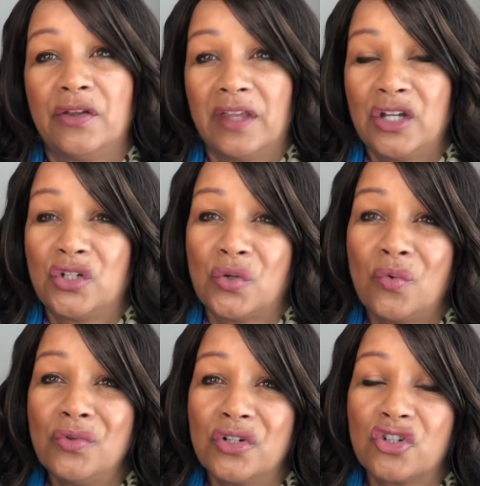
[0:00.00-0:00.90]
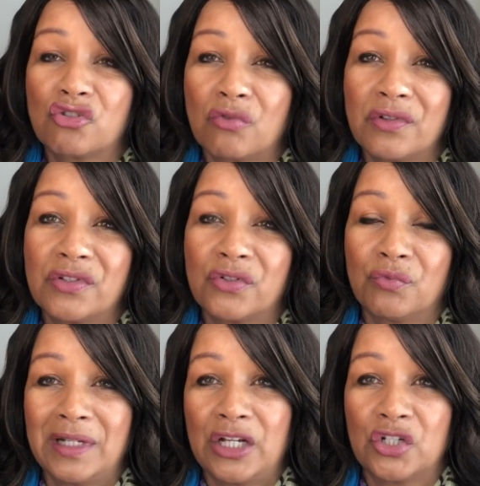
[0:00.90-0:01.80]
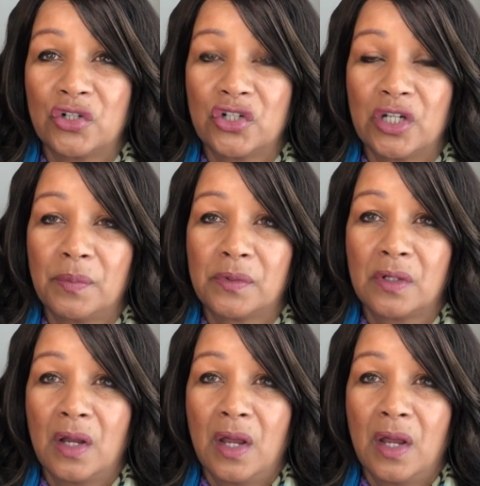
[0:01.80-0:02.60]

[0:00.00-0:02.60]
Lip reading: they don't trust relationships.